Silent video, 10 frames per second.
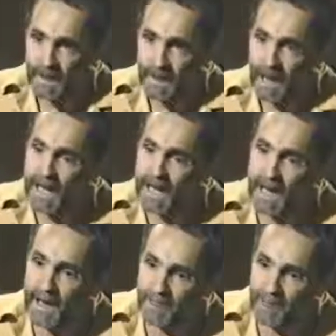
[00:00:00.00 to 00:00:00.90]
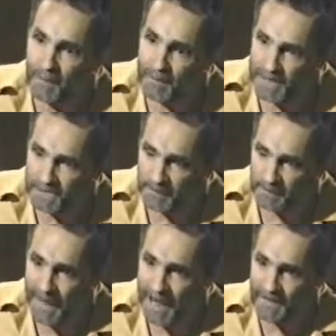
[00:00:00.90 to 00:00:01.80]
I have permission
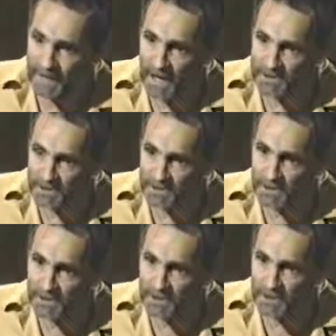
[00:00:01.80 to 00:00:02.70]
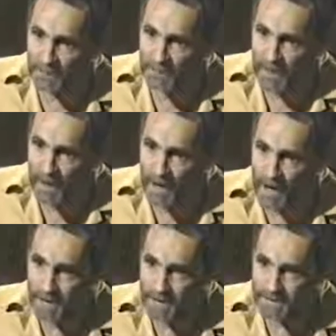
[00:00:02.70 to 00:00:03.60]
by the Constitution to bear
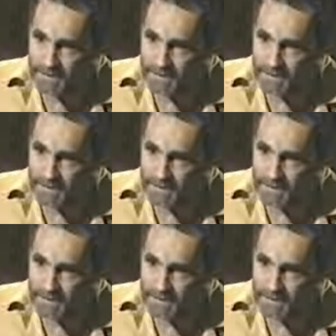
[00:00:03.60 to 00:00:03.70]
arms.